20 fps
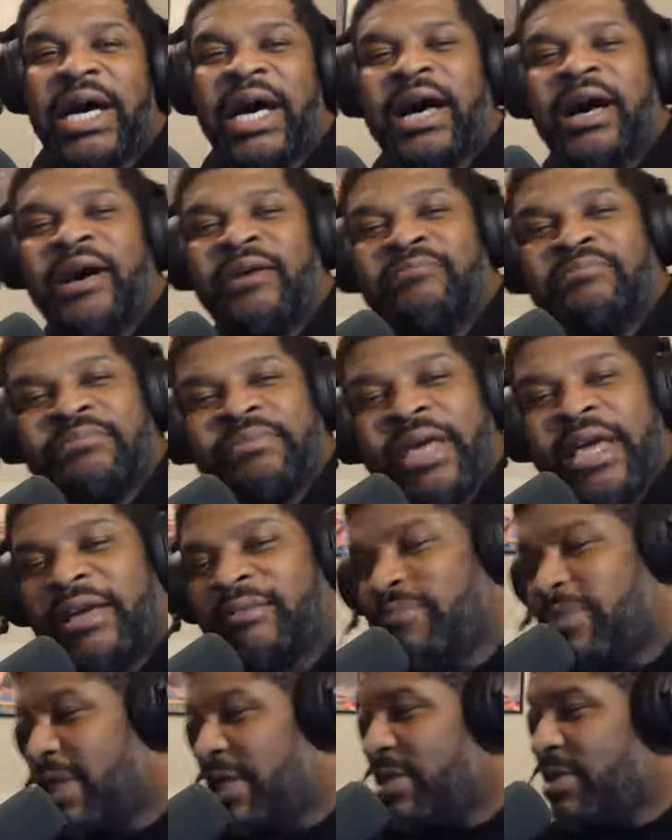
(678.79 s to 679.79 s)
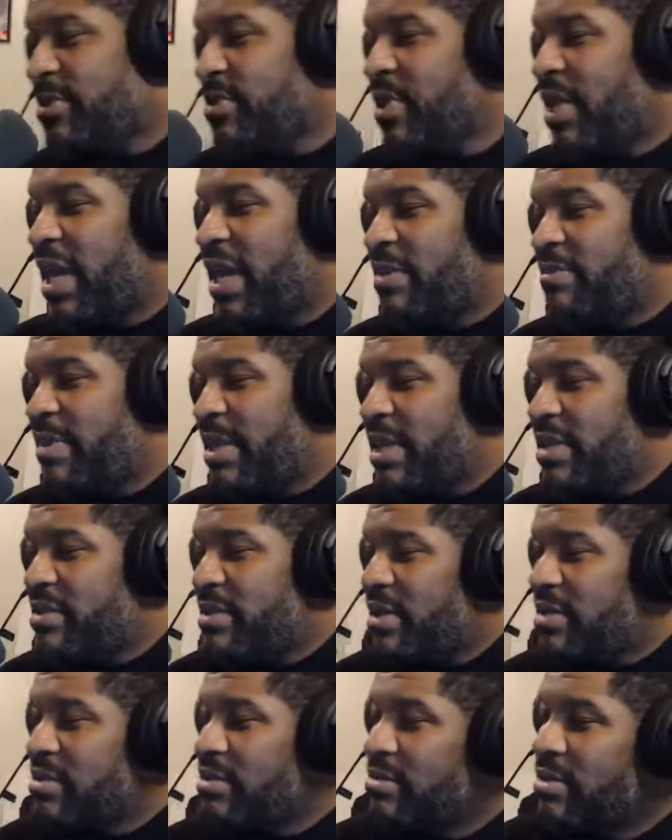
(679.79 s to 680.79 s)
Man, but that's okay, man.
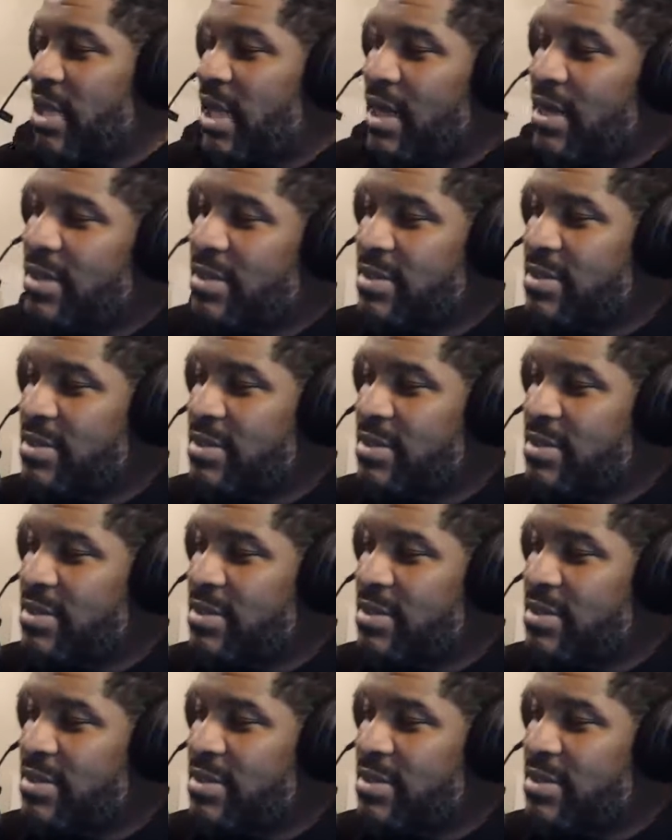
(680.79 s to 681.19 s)
That's okay.